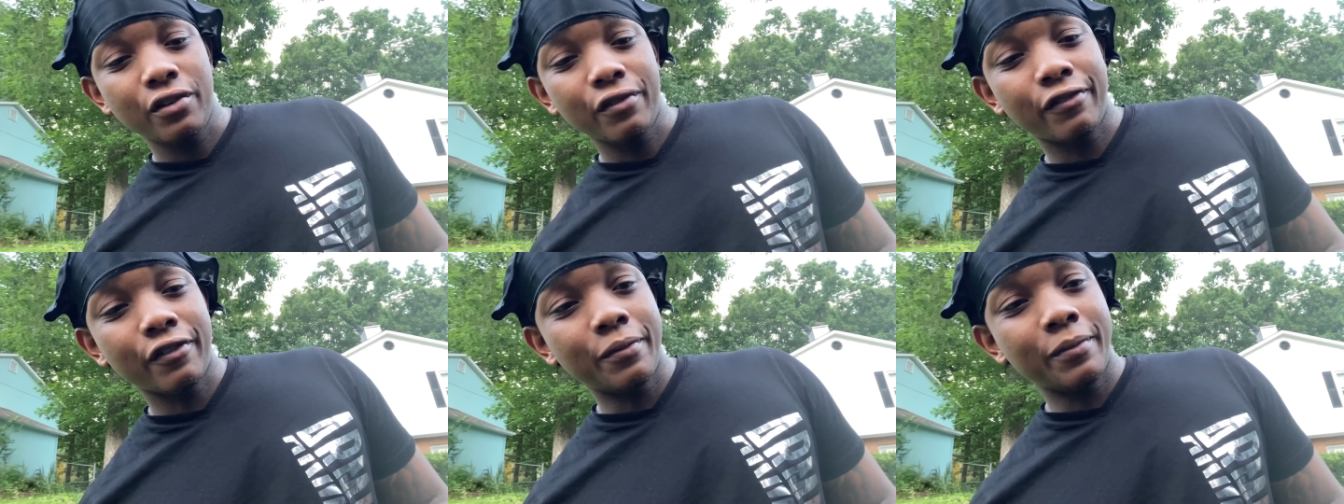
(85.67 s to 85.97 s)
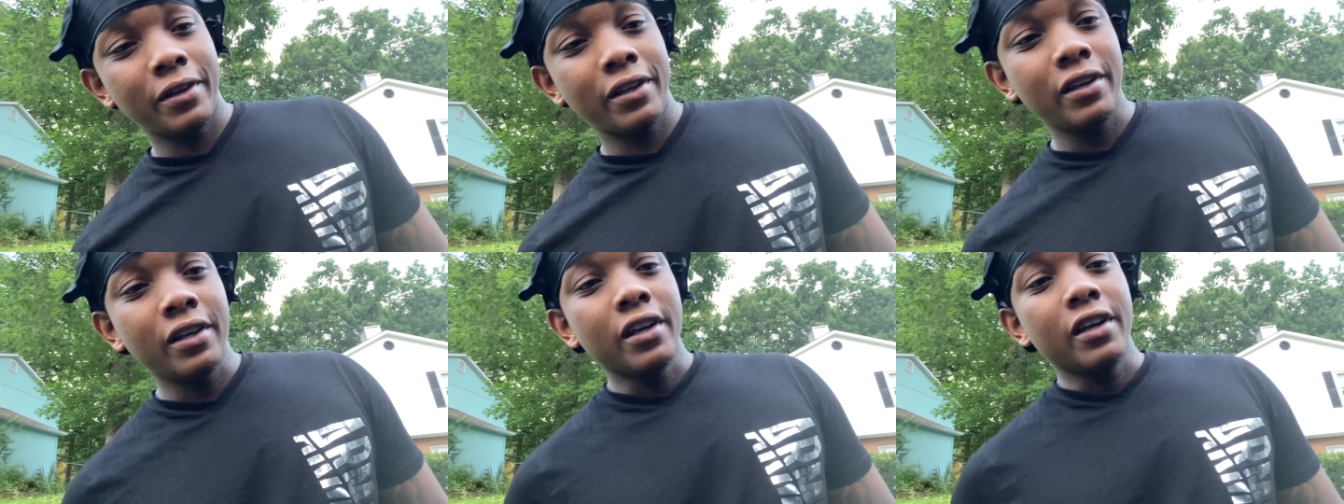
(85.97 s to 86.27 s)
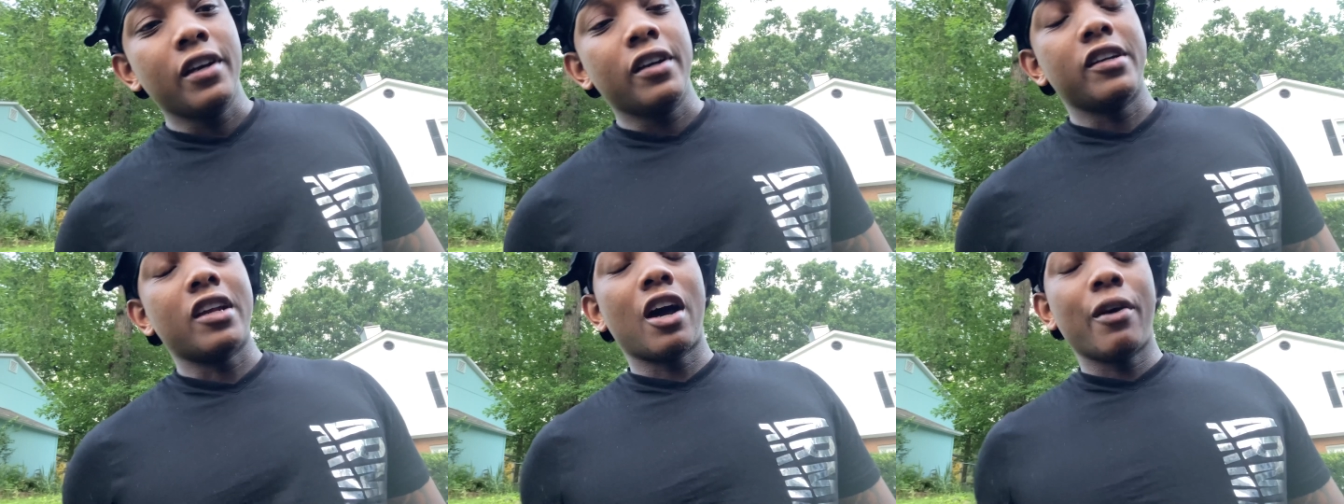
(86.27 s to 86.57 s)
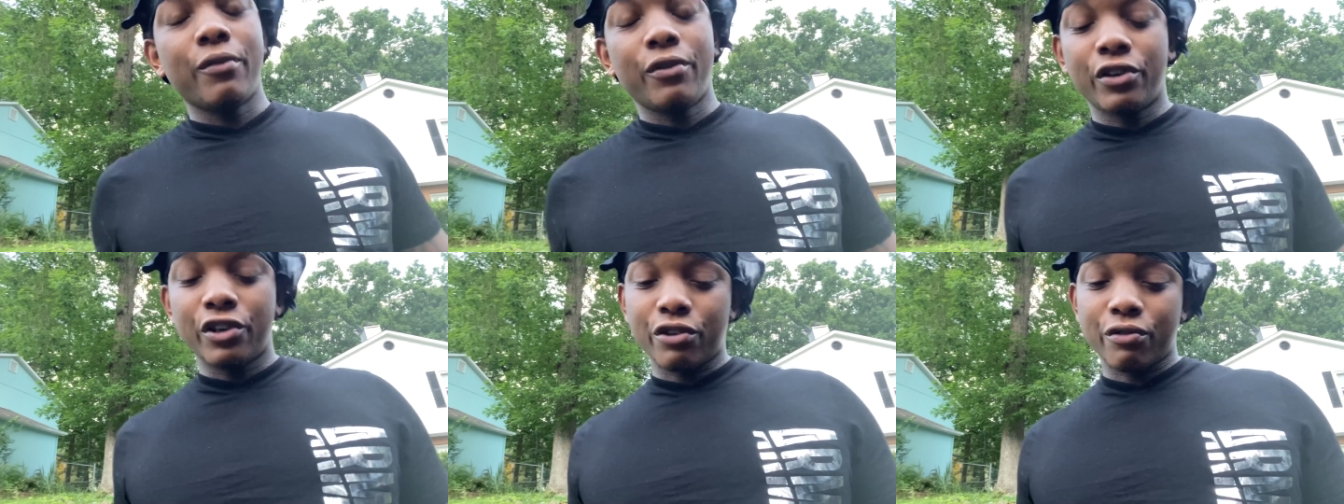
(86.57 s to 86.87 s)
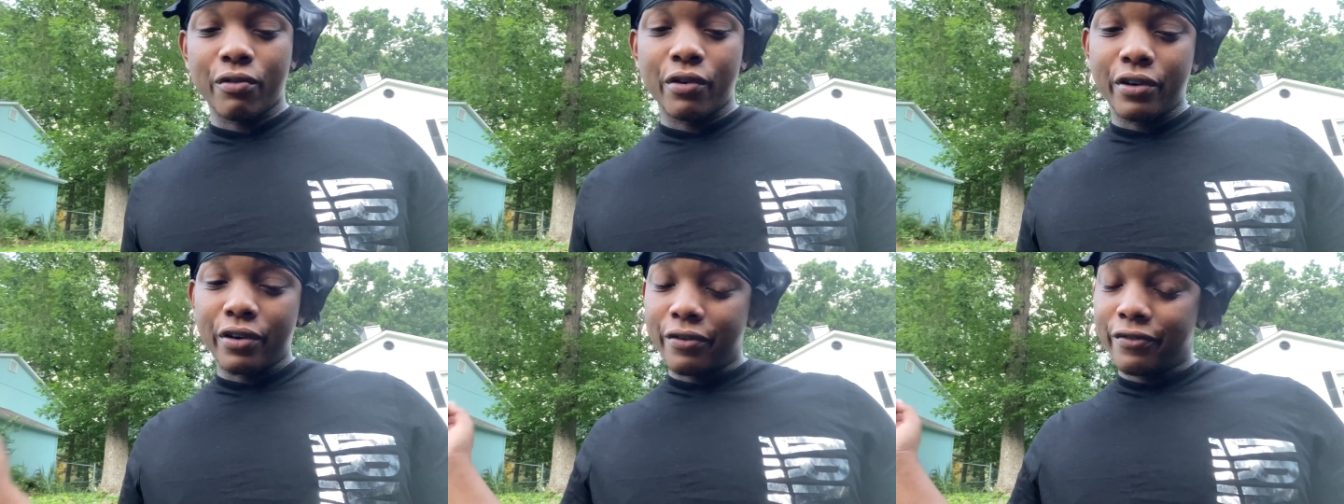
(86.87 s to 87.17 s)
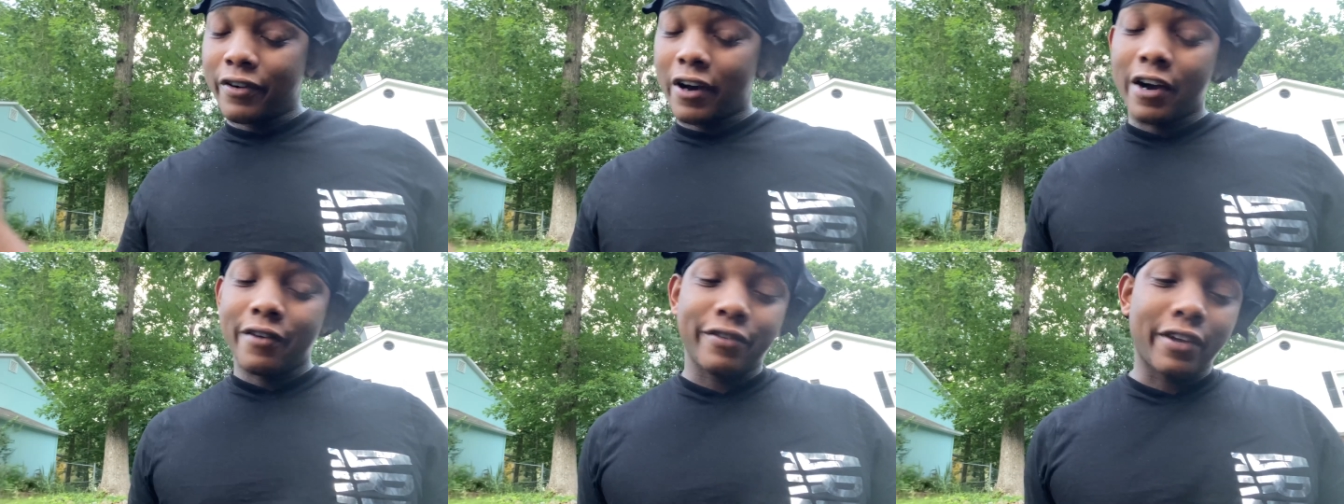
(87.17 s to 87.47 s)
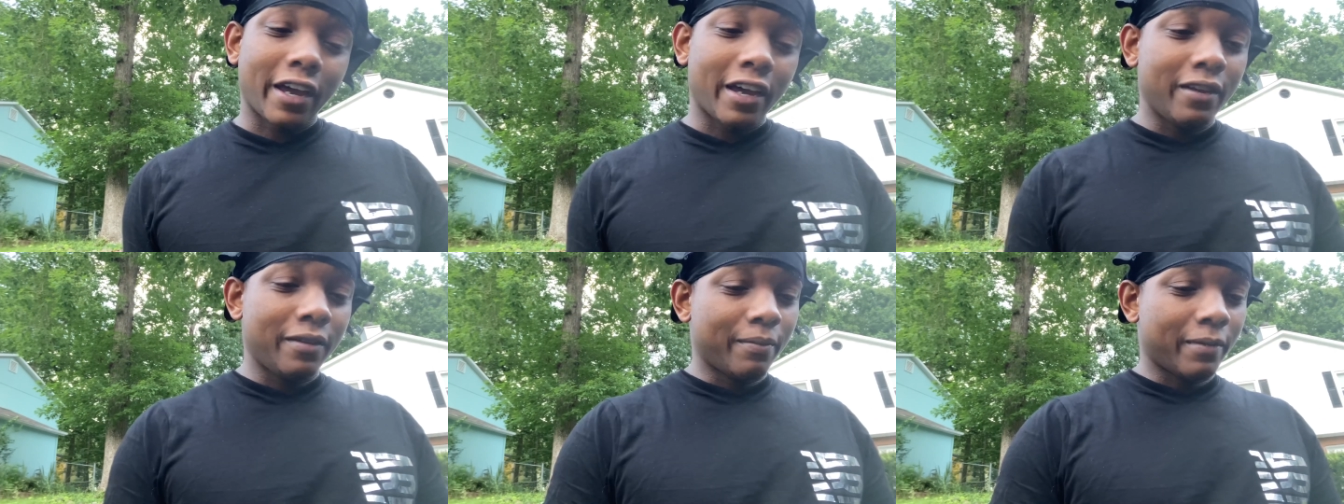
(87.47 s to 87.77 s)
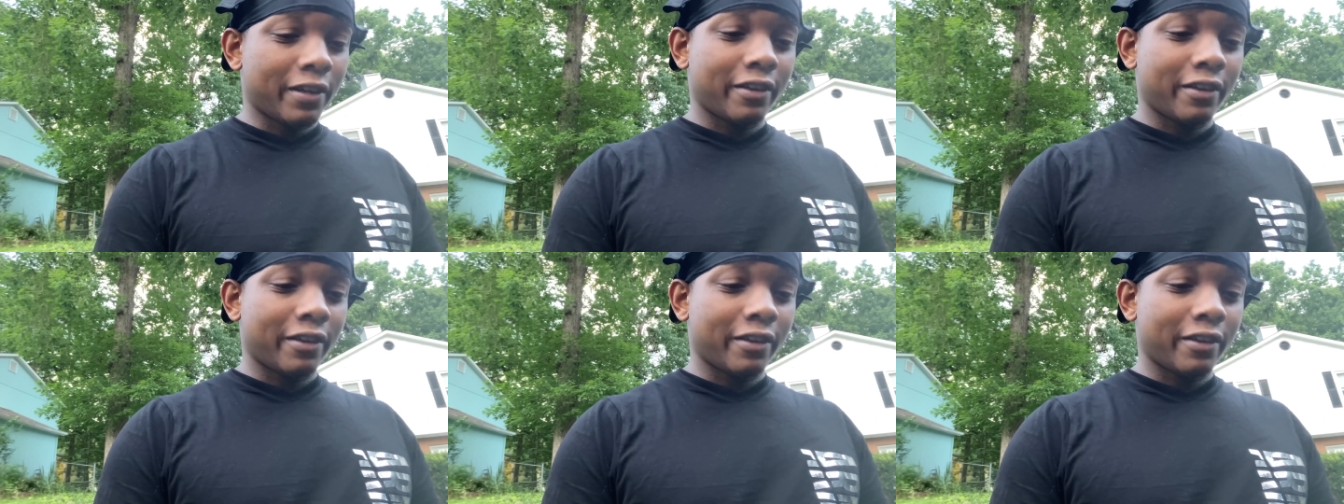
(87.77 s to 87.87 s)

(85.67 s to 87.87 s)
for me now we on the road to 5k